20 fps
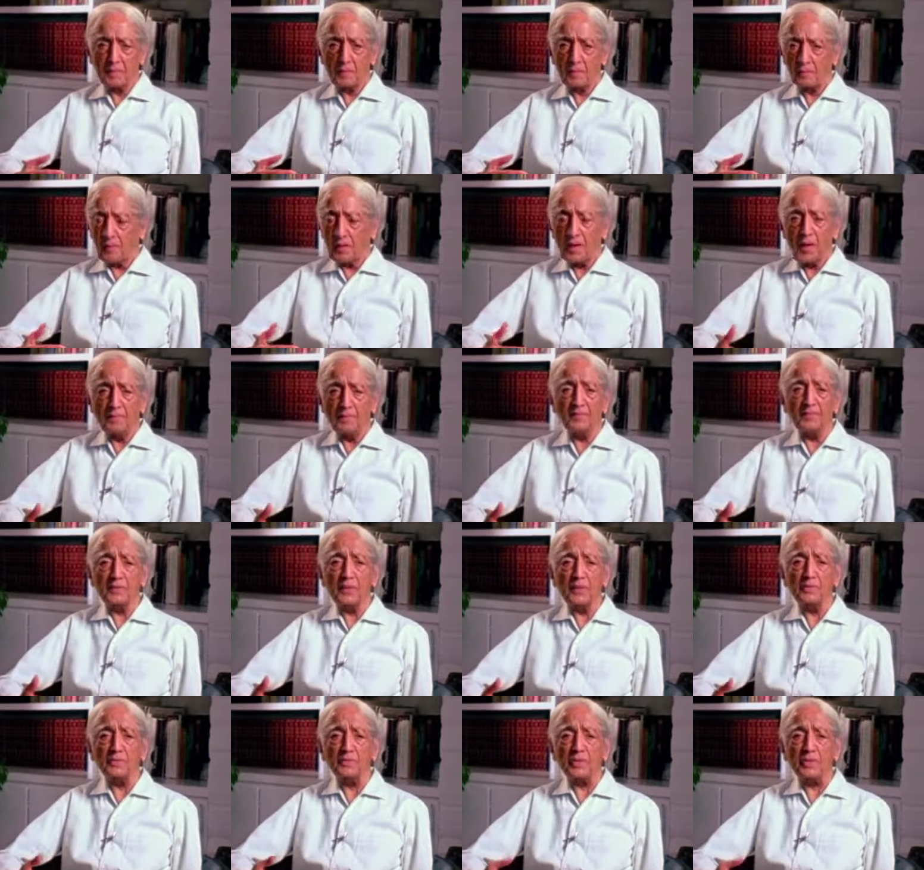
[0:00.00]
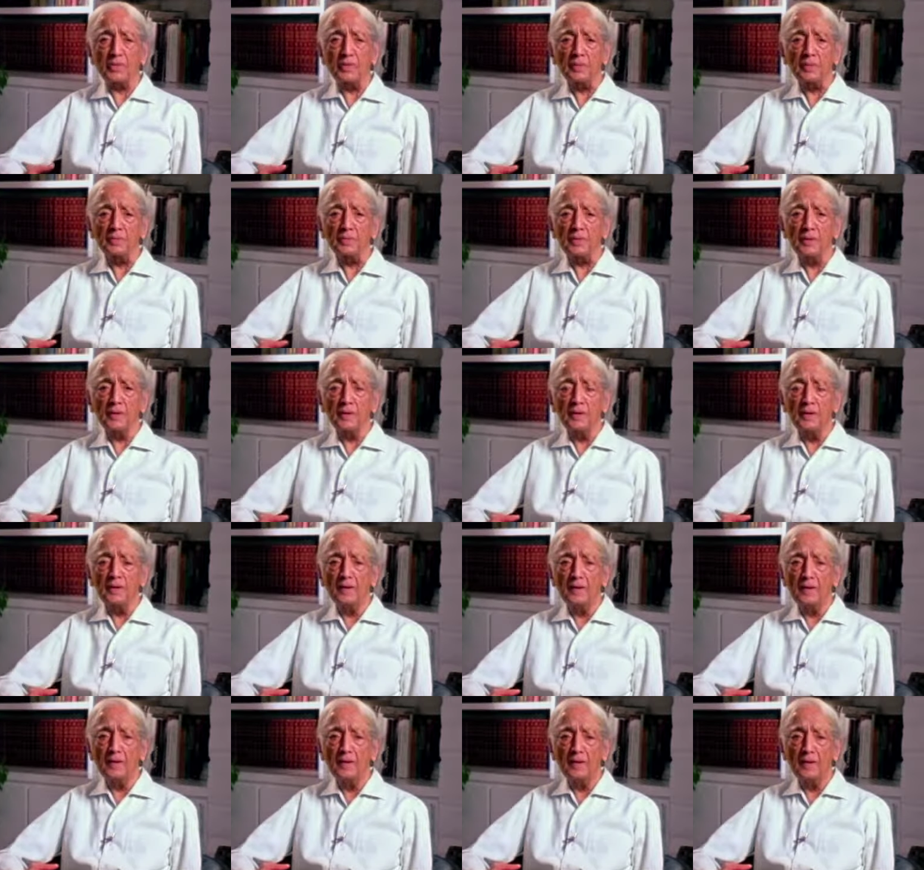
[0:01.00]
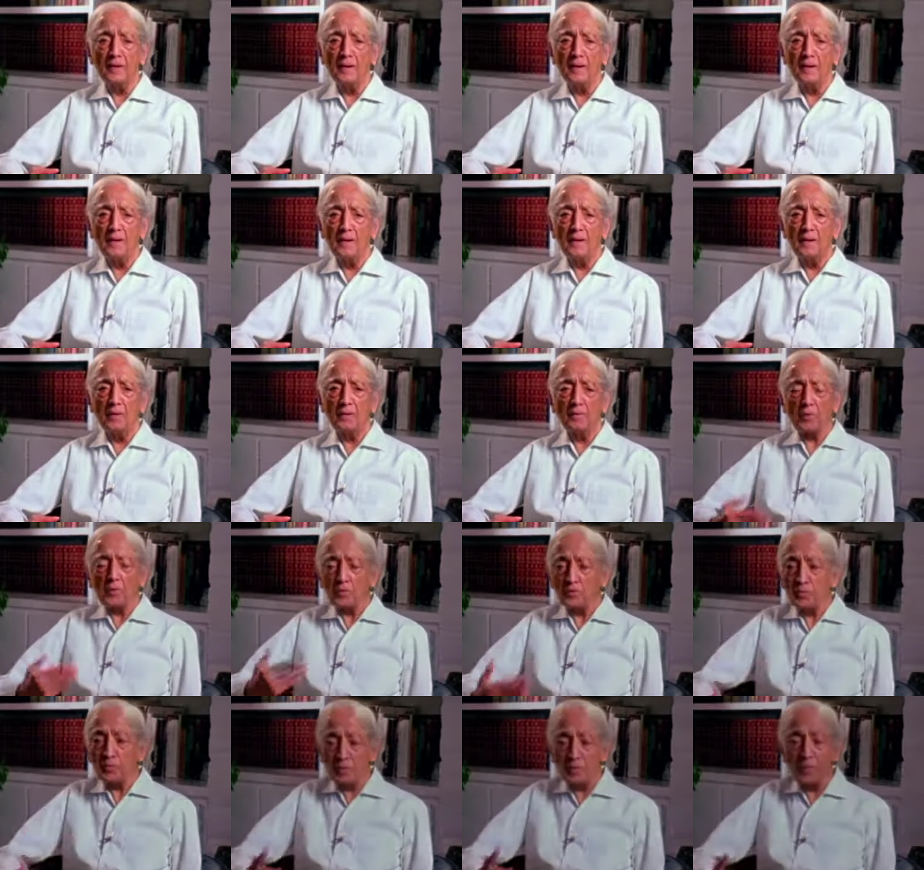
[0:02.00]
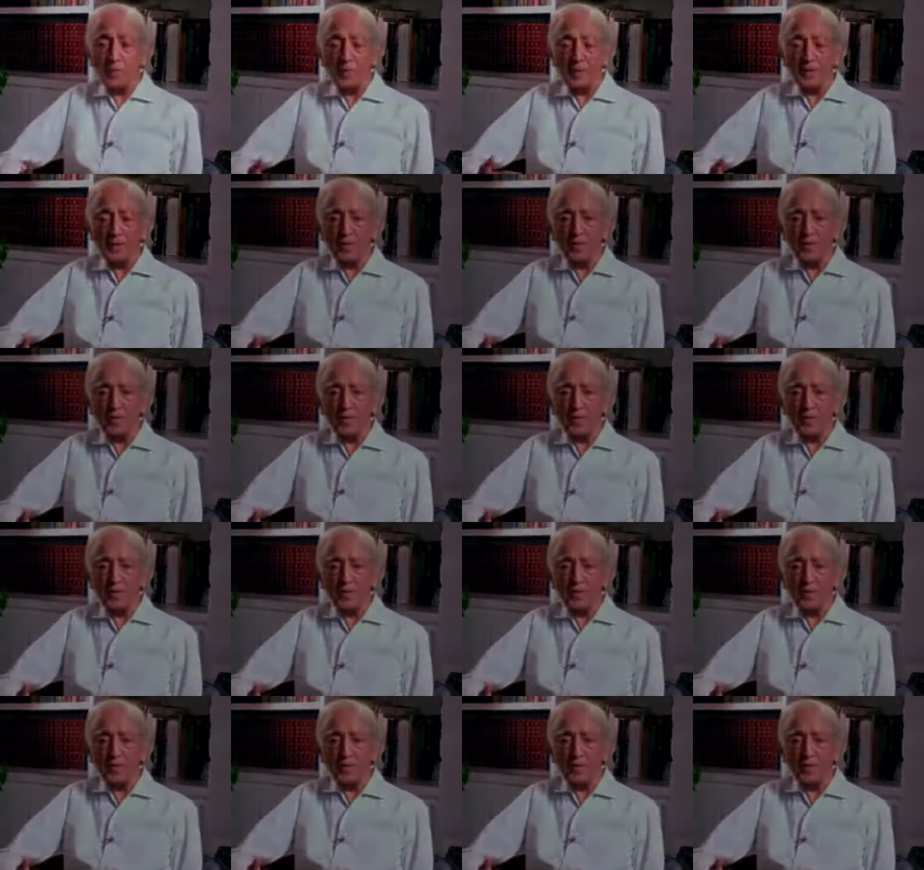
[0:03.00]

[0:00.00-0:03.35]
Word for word: why haven't I changed? What would be your